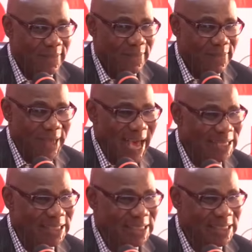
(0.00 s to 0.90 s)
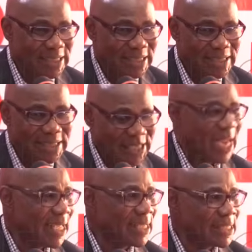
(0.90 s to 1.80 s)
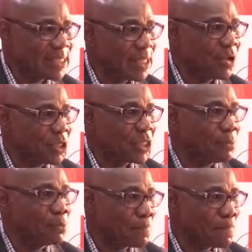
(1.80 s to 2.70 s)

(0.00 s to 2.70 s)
That challenge is still on the table.